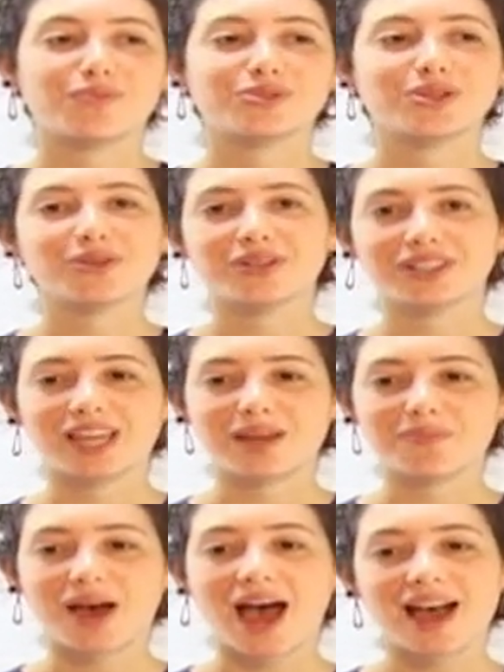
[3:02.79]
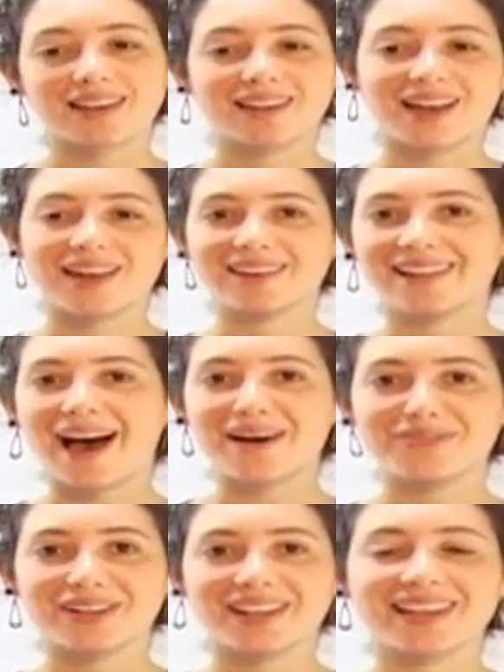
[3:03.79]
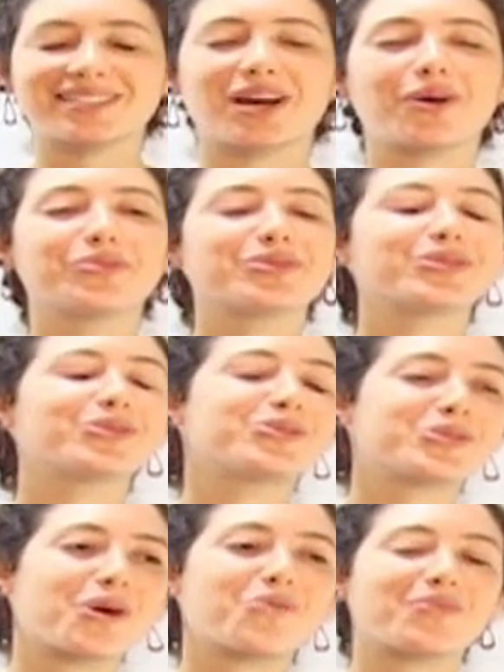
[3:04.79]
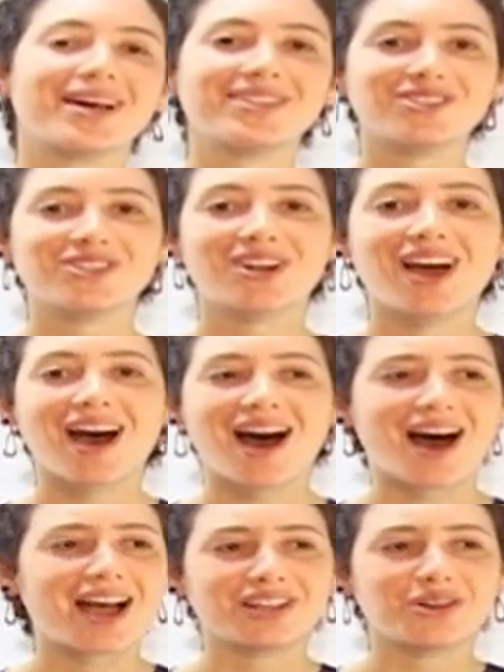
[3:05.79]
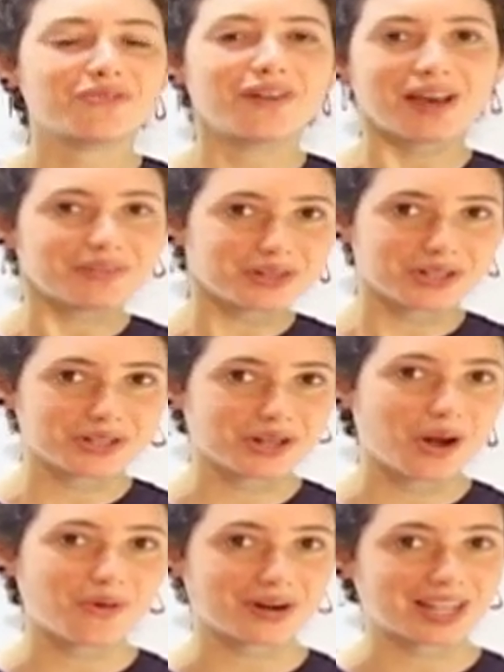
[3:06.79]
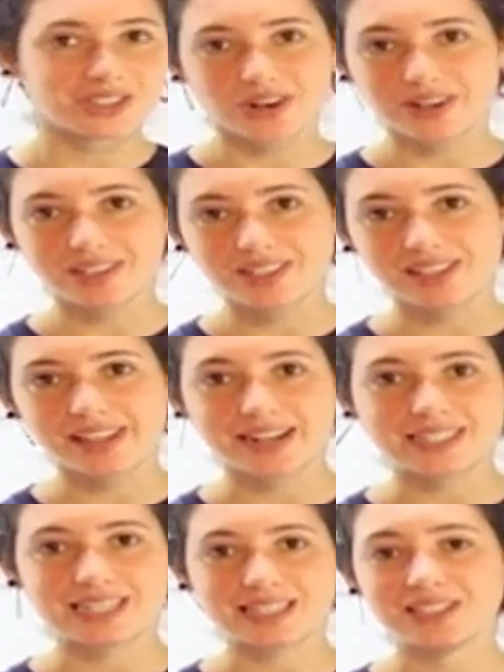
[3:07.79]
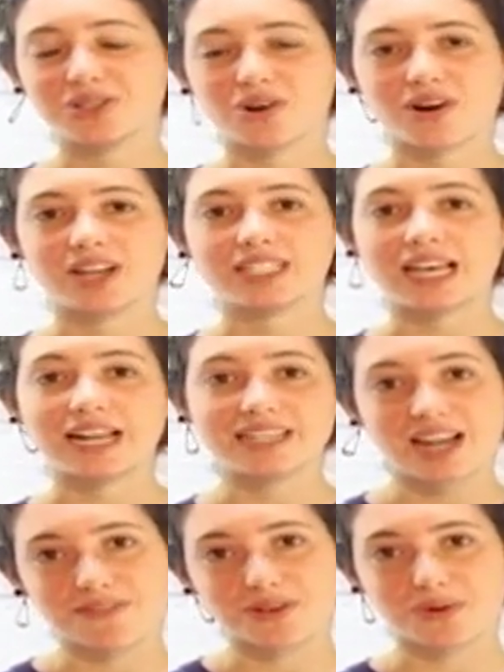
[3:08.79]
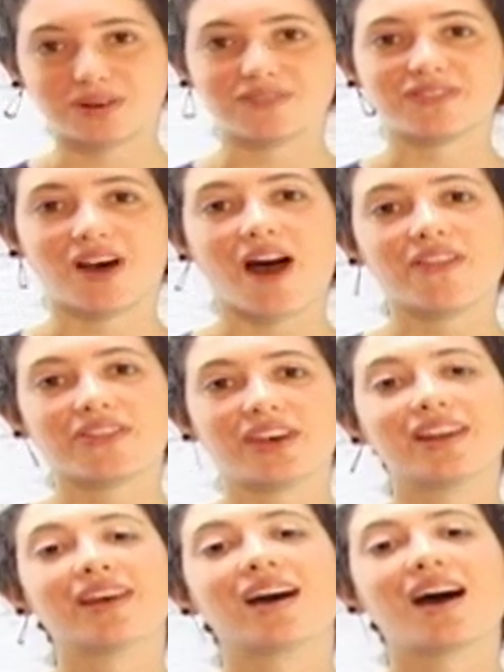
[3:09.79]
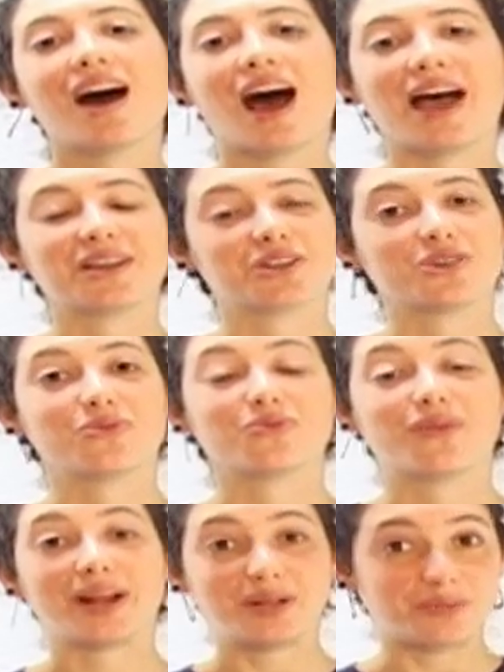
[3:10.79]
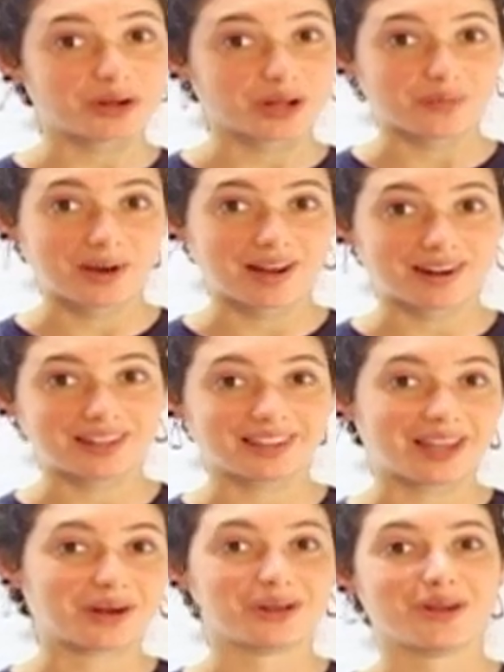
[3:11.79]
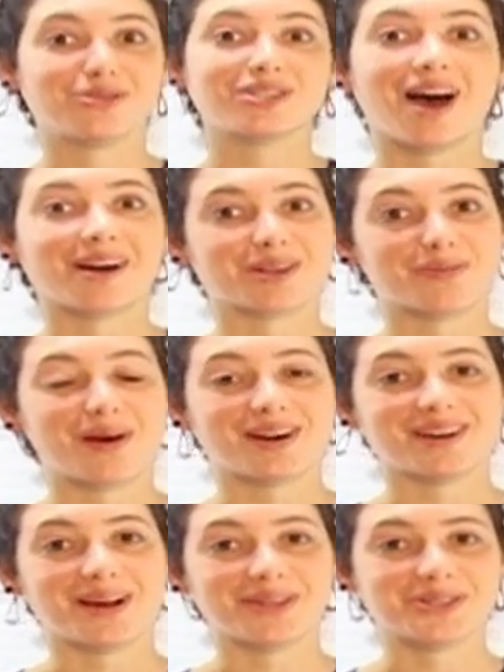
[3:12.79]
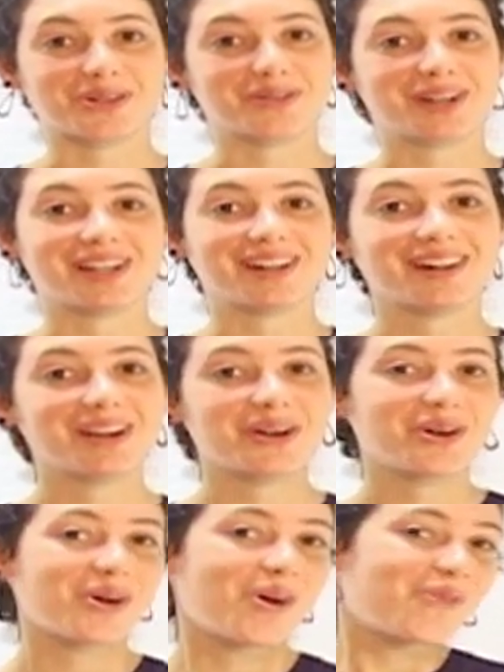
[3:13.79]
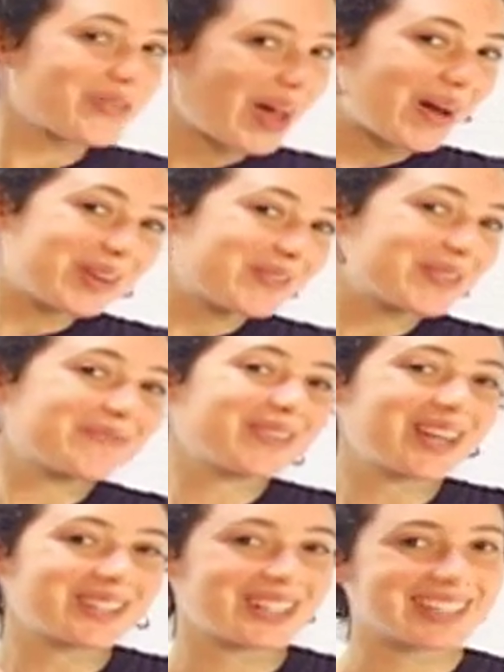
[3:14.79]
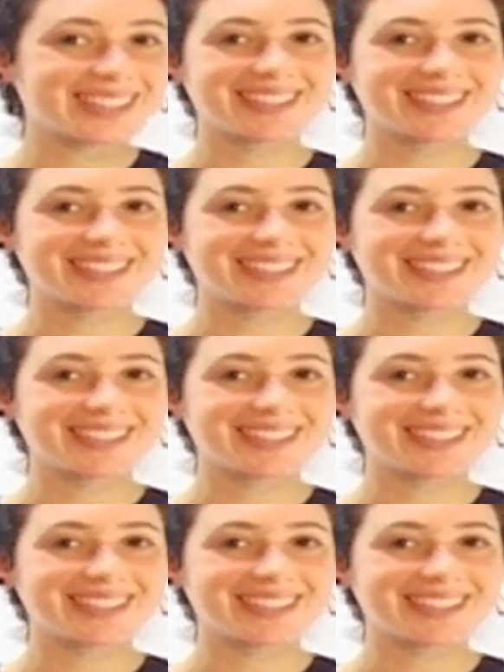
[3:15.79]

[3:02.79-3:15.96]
So looking back and laughing has helped so much. 5 years ago when I started collecting these stories, I never would have thought that I could write a book about it, let alone talk about it on screen, without even blushing.